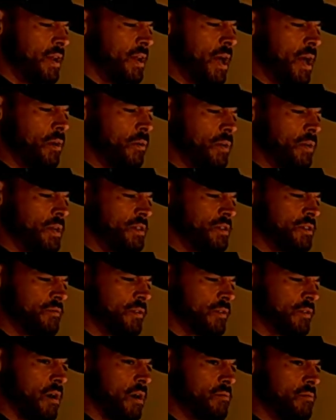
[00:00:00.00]
Not only does it feel
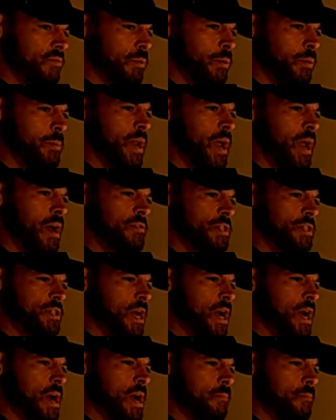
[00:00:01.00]
comfortable, but after
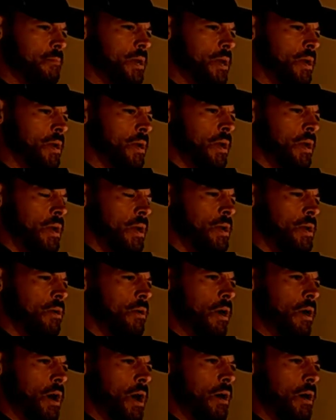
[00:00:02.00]
time,
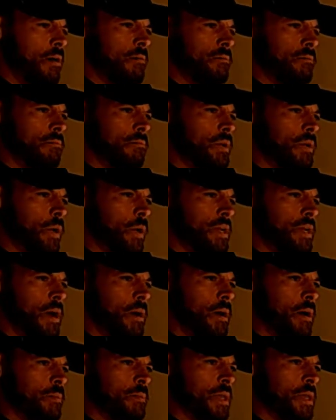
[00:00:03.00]
I'm going
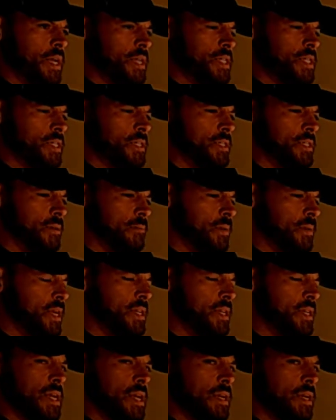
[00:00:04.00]
numb in places, I'm
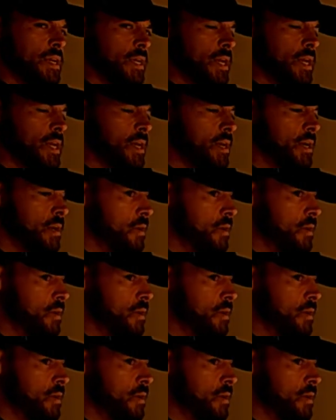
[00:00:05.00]
getting tingly,